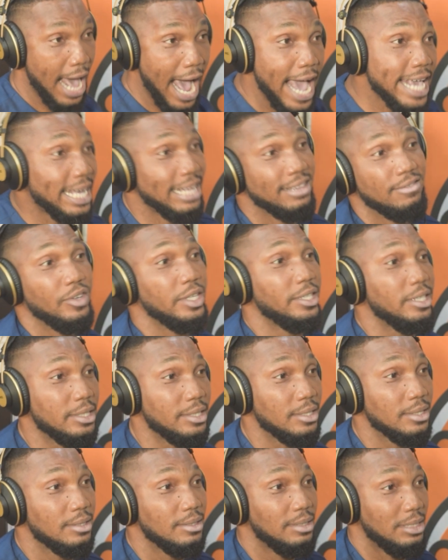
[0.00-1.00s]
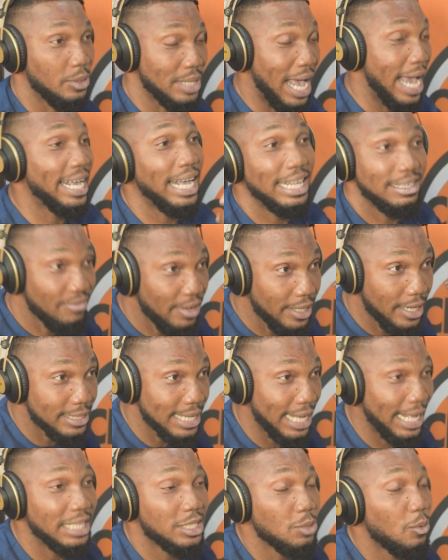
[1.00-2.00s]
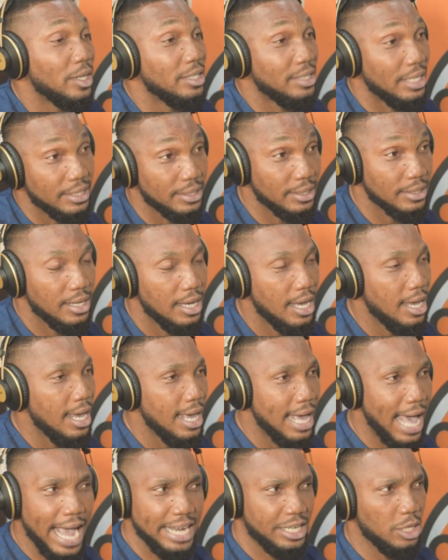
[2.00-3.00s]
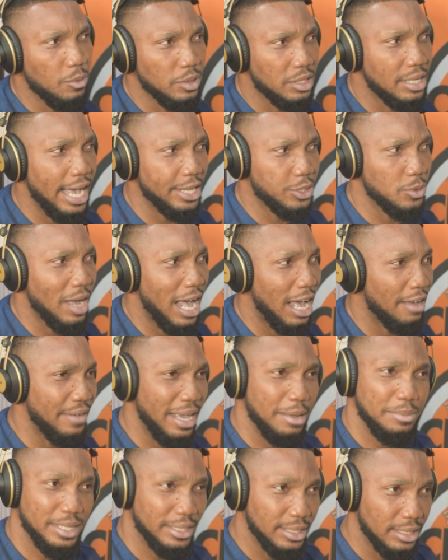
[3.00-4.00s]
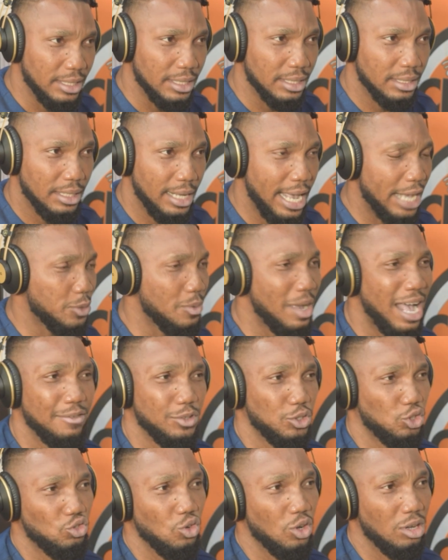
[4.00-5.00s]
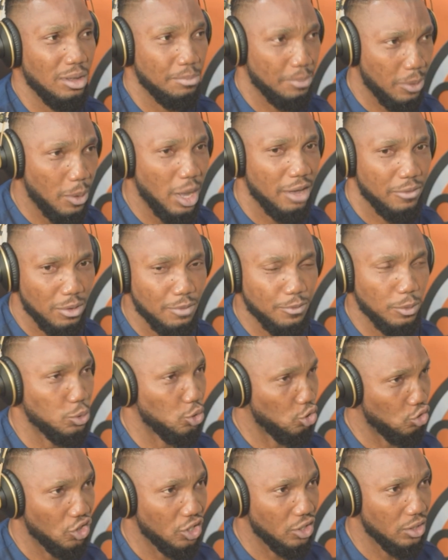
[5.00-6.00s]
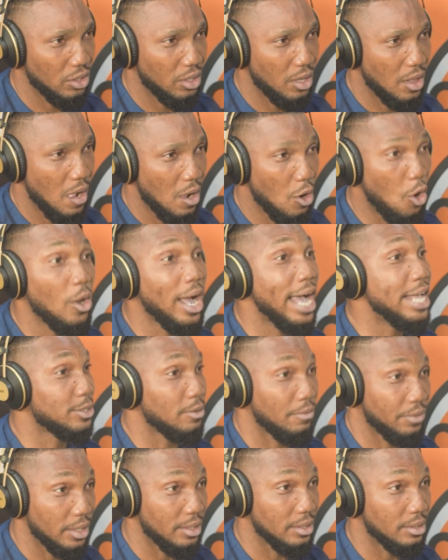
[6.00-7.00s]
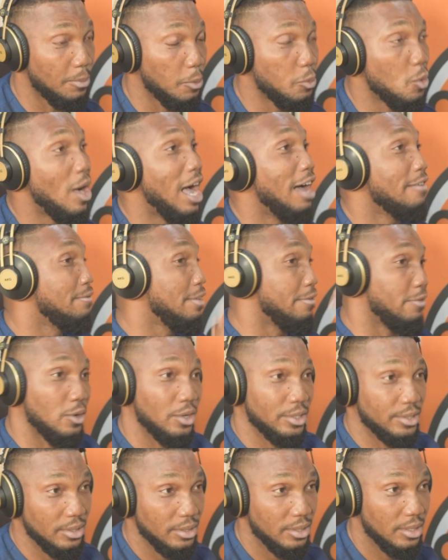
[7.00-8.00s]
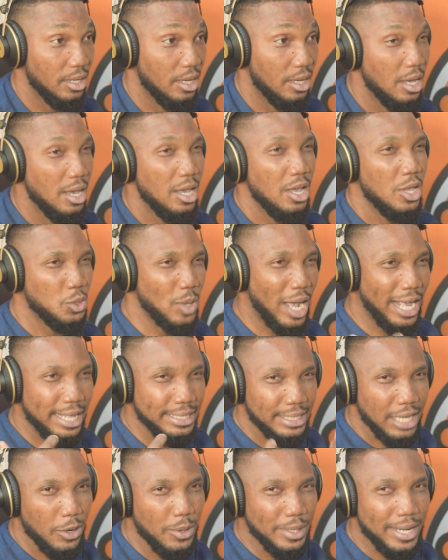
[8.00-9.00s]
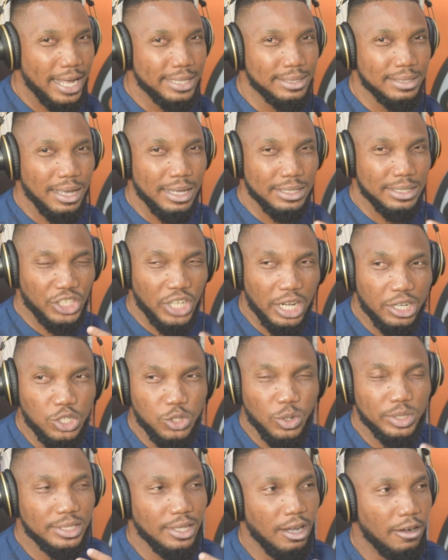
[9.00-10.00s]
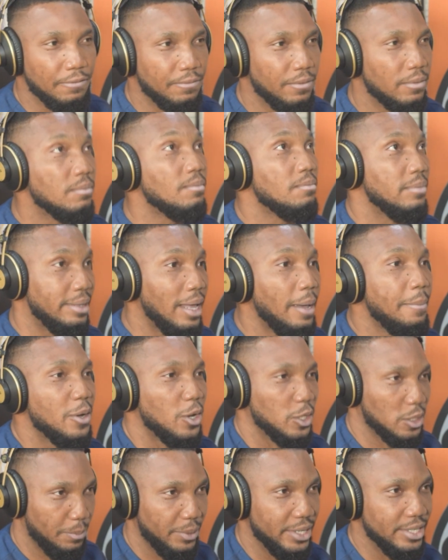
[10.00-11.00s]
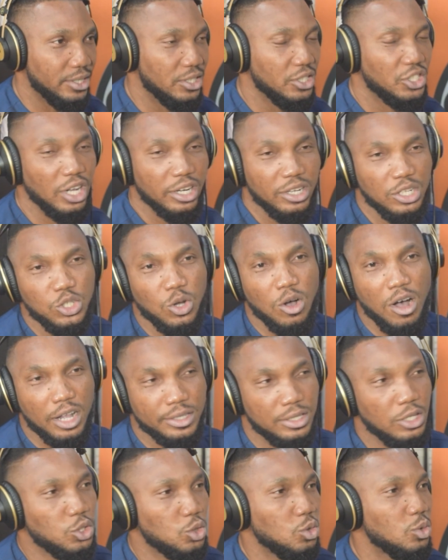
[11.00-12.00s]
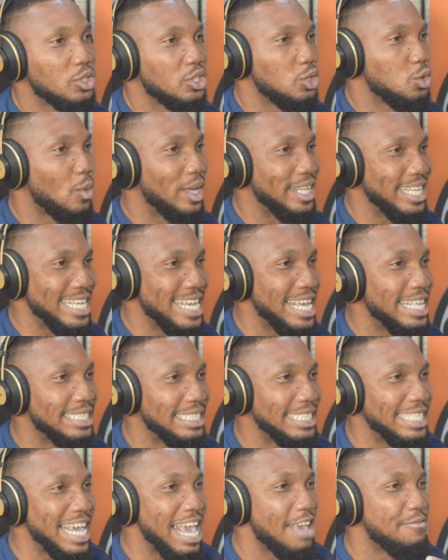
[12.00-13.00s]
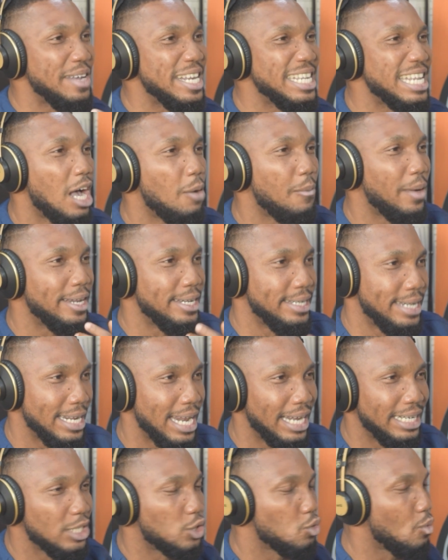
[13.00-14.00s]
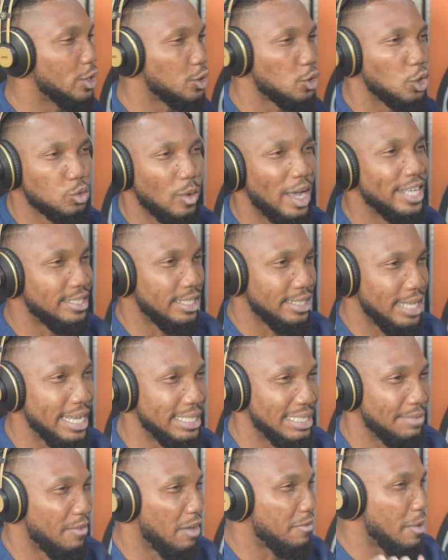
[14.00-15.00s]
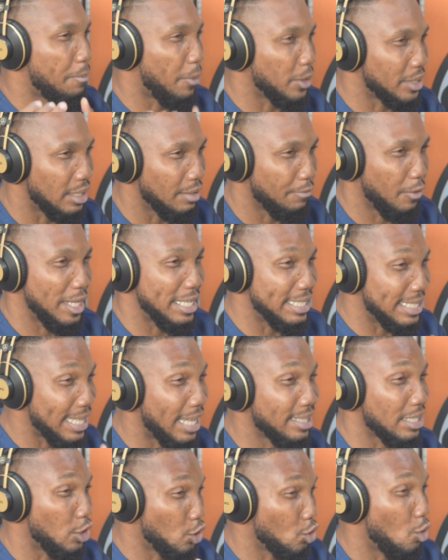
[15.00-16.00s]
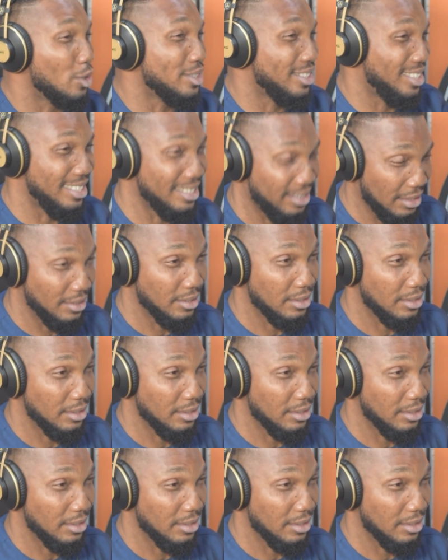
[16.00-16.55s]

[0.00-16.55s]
I can read it. I can read it. I can see what it is. I deal with guys who have MDT, guys who have stroke, people who have come from stroke, all kinds of things, people who have reflux. So I can tell you that scheduling yourself, labels please, scheduling your artist to do an ENT every now and then, at least once or twice a year, is very important for the start a tour season.